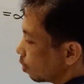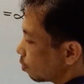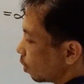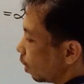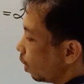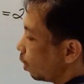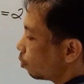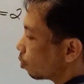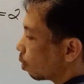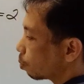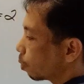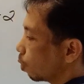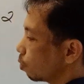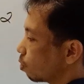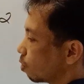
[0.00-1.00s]
as h
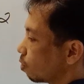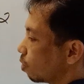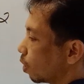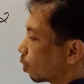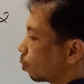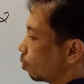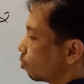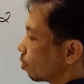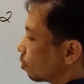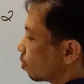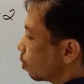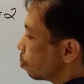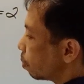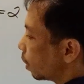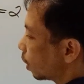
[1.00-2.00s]
approaches 0, we
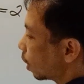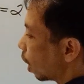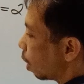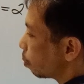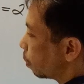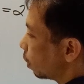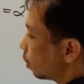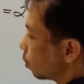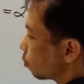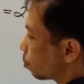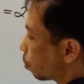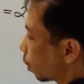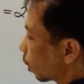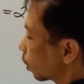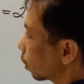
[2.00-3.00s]
just simply copy
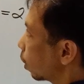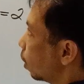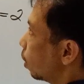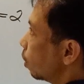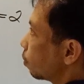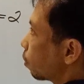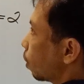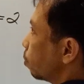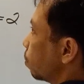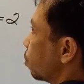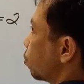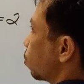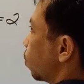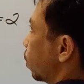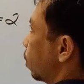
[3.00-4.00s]
this part from
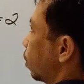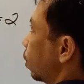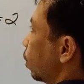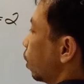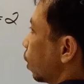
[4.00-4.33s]
this one.